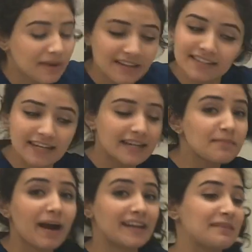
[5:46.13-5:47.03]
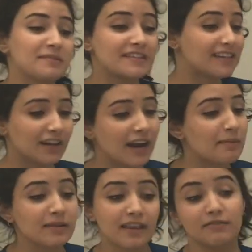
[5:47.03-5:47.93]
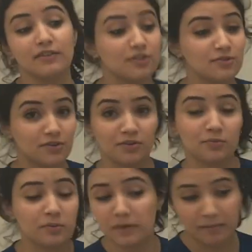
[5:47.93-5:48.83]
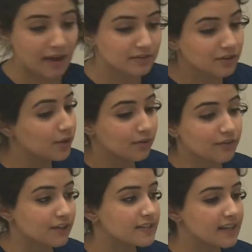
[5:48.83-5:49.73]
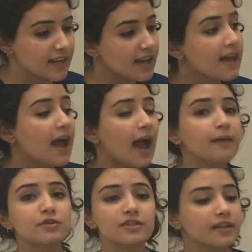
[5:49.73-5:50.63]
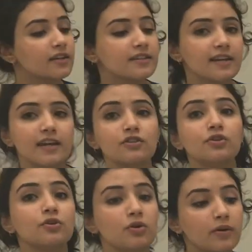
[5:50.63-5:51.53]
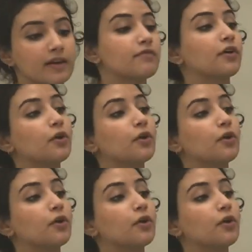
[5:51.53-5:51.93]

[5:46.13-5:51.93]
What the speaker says: Mancini. My name is Sarah. I'm a level 2 student with McMaster University. I'm just here today to give